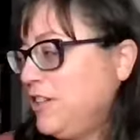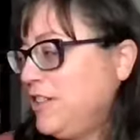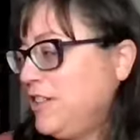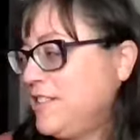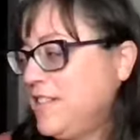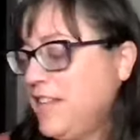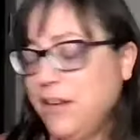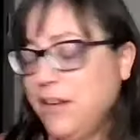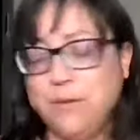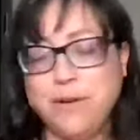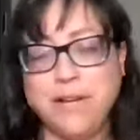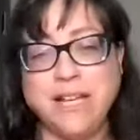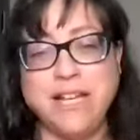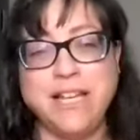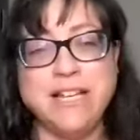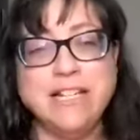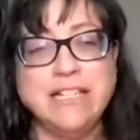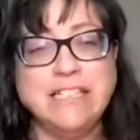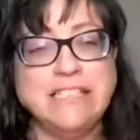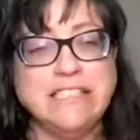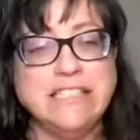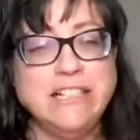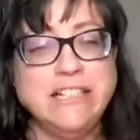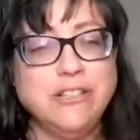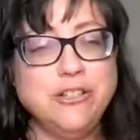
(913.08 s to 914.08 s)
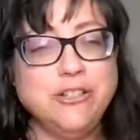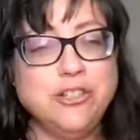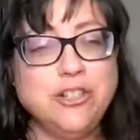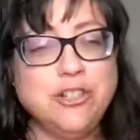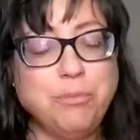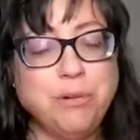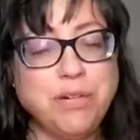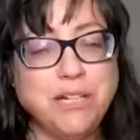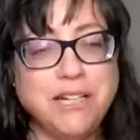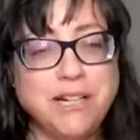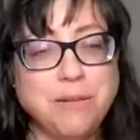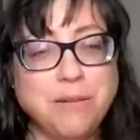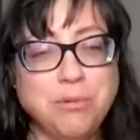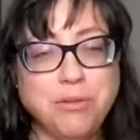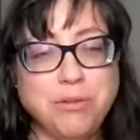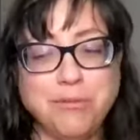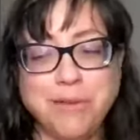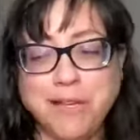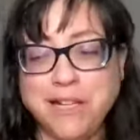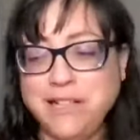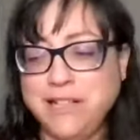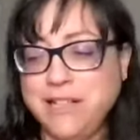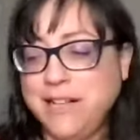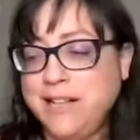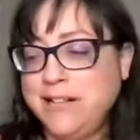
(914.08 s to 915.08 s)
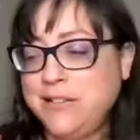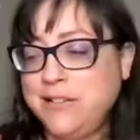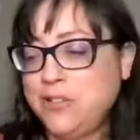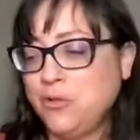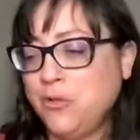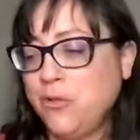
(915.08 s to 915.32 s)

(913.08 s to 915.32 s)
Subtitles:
is how I usually bring it up with my clients.